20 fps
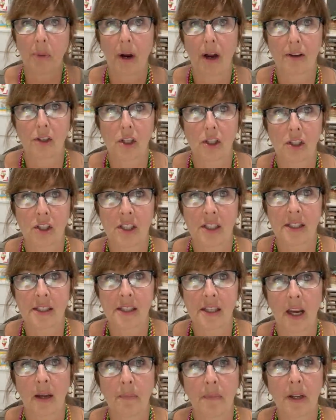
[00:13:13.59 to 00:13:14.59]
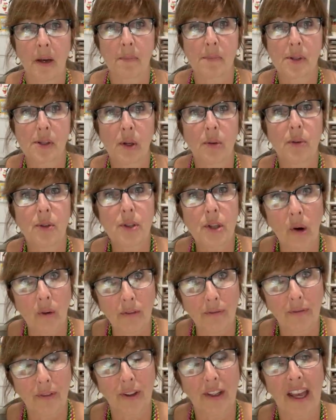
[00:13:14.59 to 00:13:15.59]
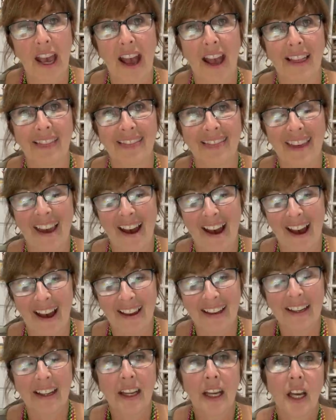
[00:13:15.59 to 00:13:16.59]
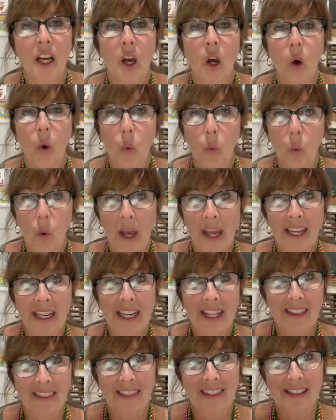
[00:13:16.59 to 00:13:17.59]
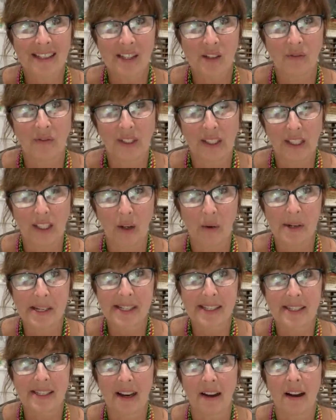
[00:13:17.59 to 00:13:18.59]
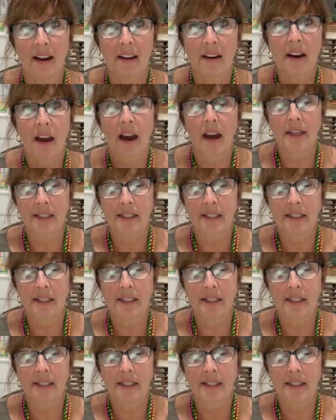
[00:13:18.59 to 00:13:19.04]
of the project sheets typed up. So don't forget that when this video is done,